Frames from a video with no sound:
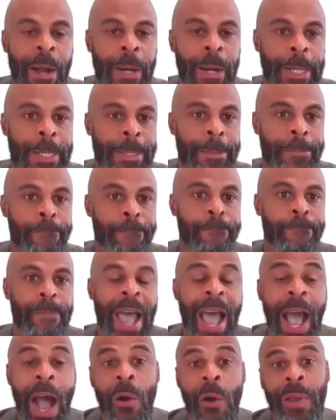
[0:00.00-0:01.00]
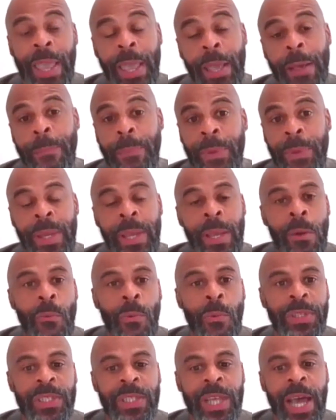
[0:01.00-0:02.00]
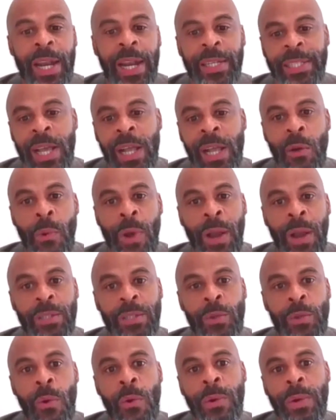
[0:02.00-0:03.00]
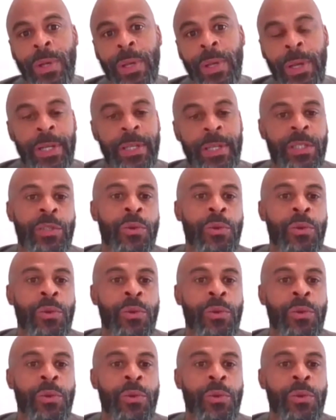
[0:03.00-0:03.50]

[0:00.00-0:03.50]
um, Owl Camp, which is out of Delaware. So uh,